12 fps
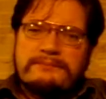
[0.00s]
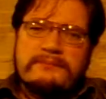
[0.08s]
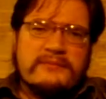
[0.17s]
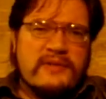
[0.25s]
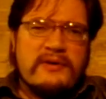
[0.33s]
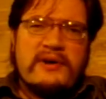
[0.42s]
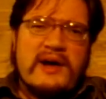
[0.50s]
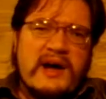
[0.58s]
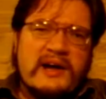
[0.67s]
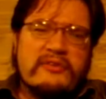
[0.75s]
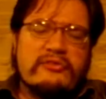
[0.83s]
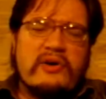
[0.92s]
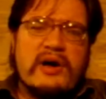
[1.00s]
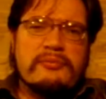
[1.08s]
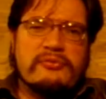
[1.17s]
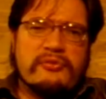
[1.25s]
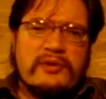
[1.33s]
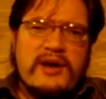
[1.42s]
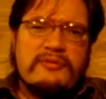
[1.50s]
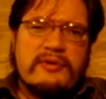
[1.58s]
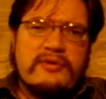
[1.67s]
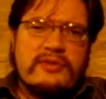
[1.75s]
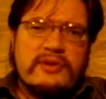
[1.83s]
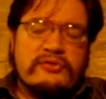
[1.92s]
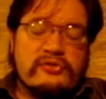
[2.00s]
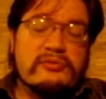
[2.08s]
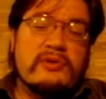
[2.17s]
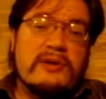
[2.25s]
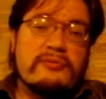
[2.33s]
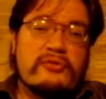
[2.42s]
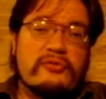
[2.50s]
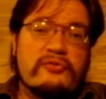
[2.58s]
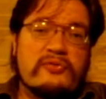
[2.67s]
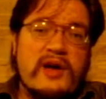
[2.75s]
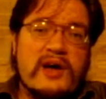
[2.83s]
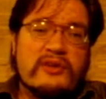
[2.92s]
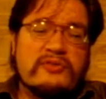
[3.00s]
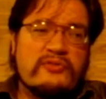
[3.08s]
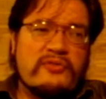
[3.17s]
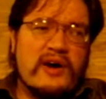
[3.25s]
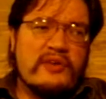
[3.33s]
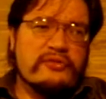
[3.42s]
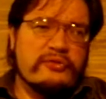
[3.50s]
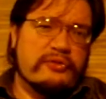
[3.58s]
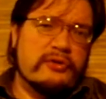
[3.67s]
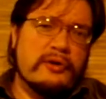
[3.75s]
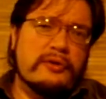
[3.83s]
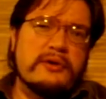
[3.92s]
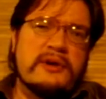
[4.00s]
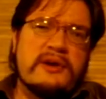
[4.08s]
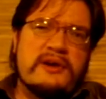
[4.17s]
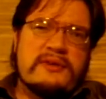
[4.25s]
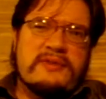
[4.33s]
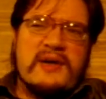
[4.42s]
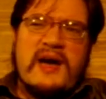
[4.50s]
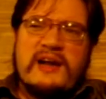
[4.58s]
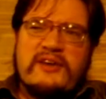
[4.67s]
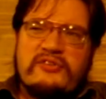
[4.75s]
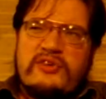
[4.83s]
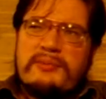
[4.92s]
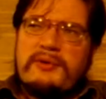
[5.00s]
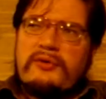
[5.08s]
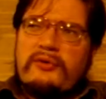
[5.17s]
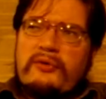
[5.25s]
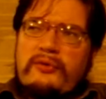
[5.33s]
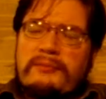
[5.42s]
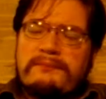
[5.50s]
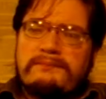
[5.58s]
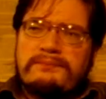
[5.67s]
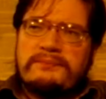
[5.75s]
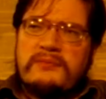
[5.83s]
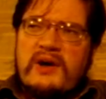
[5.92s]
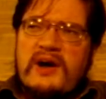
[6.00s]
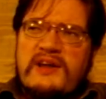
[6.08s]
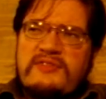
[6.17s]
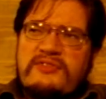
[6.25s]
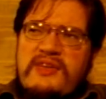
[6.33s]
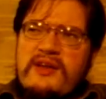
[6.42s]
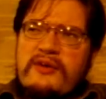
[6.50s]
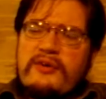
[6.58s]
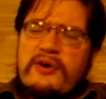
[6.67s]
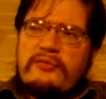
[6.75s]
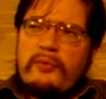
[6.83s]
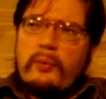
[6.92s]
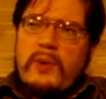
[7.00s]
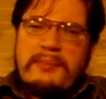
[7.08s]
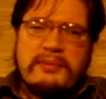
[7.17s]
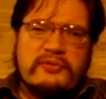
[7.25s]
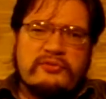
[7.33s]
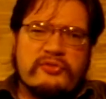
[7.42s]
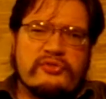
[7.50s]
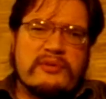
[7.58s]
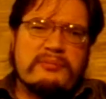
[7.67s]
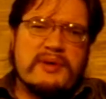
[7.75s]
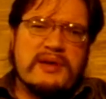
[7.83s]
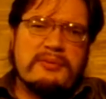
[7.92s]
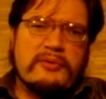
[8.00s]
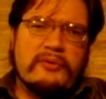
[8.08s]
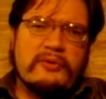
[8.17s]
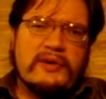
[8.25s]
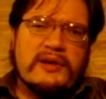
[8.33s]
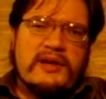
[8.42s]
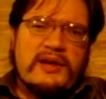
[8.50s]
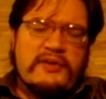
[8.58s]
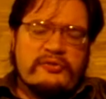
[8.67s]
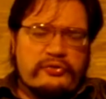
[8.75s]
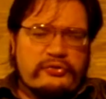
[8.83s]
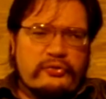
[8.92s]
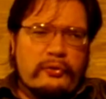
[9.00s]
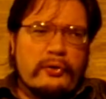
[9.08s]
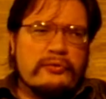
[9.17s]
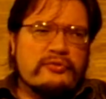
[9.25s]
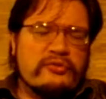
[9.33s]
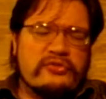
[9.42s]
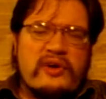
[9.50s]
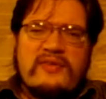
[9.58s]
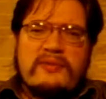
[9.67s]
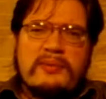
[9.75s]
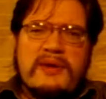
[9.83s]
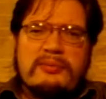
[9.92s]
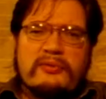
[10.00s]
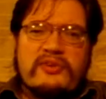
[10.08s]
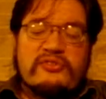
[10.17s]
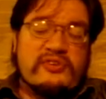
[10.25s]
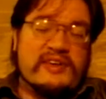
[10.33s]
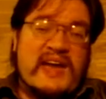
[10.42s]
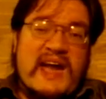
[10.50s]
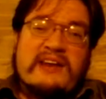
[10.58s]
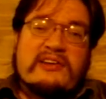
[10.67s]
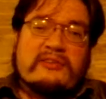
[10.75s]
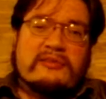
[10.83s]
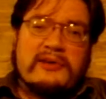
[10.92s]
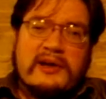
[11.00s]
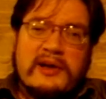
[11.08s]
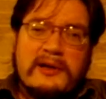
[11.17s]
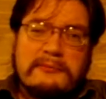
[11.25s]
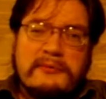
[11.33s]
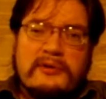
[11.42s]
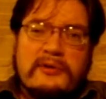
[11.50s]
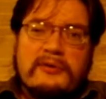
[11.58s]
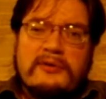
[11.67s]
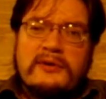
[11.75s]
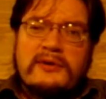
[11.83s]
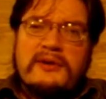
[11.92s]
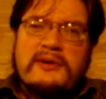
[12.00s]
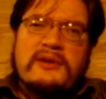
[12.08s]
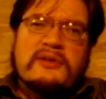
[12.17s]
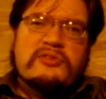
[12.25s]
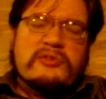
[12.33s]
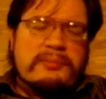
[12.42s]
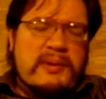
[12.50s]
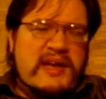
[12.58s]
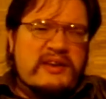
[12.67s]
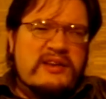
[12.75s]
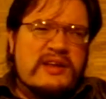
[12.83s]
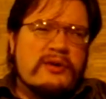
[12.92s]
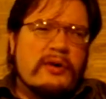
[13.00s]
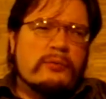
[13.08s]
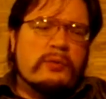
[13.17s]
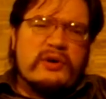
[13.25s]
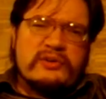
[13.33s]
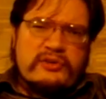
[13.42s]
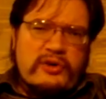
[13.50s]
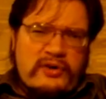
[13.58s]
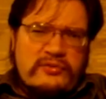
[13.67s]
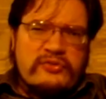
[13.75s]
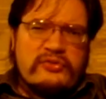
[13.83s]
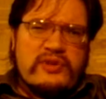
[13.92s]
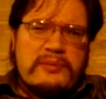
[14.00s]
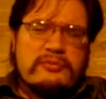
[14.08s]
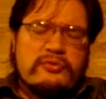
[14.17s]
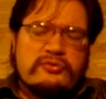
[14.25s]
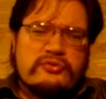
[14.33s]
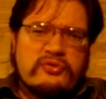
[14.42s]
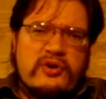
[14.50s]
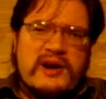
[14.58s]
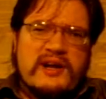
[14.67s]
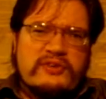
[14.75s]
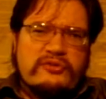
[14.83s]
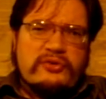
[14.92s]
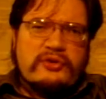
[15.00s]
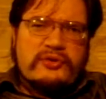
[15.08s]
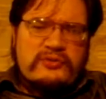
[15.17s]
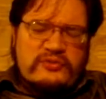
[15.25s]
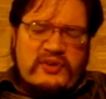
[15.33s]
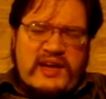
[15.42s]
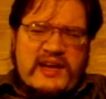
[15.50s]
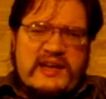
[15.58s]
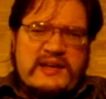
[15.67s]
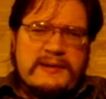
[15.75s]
There are archetypes for everything. Sometimes it's devices, you know. The archetypical idea of a weapon for some people is a sword, for other people it's a cannon. You know, depending on what concept you're trying to convey.